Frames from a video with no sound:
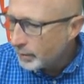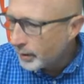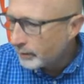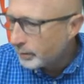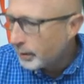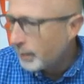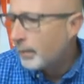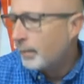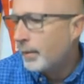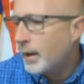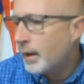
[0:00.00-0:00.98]
plus blah,
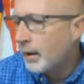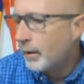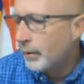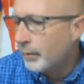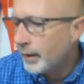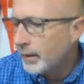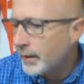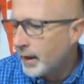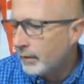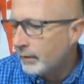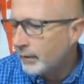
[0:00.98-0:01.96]
blah, blah, all the way
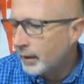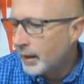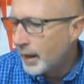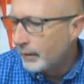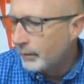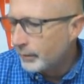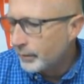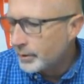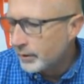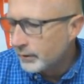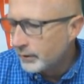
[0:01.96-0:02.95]
down to the last one,
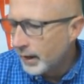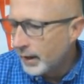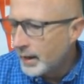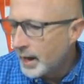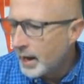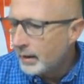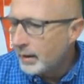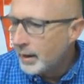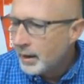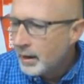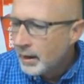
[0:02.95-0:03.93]
which is a naught.
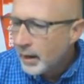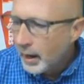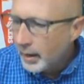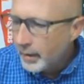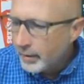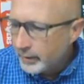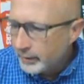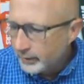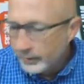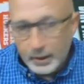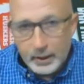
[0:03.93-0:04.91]
This
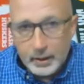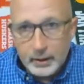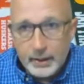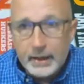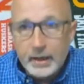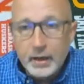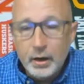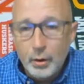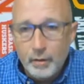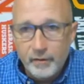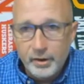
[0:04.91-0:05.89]
is the leading
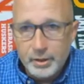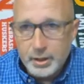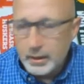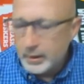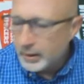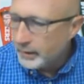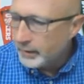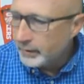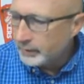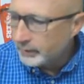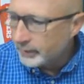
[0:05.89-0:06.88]
coefficient, and
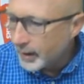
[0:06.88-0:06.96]
this is the